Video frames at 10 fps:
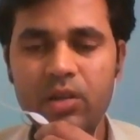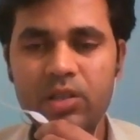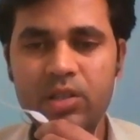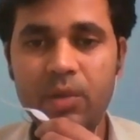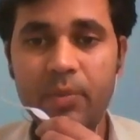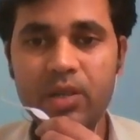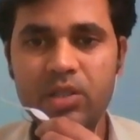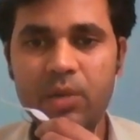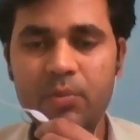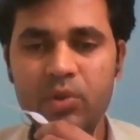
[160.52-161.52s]
step by
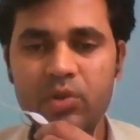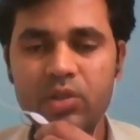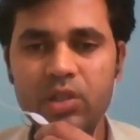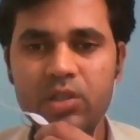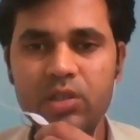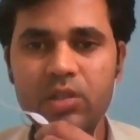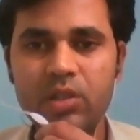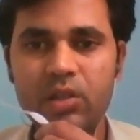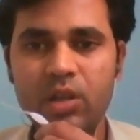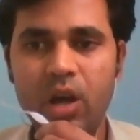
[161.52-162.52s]
step processes
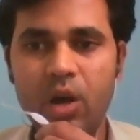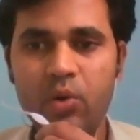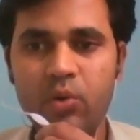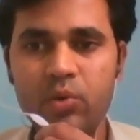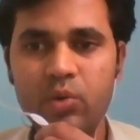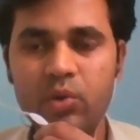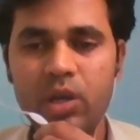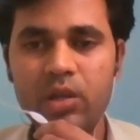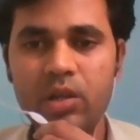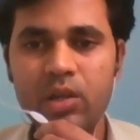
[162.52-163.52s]
that how you
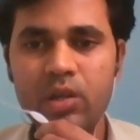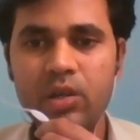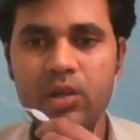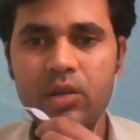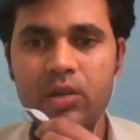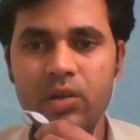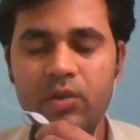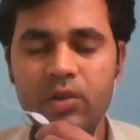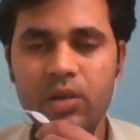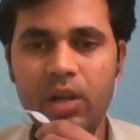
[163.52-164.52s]
can uh,
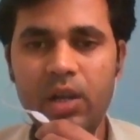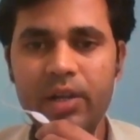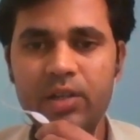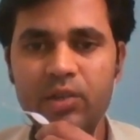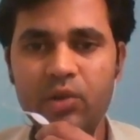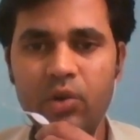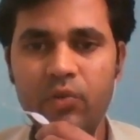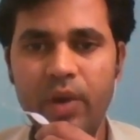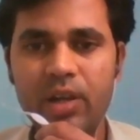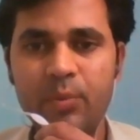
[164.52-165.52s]
collect your
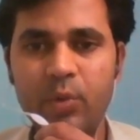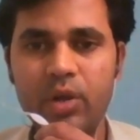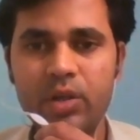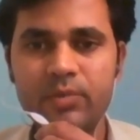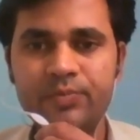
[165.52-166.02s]
final product.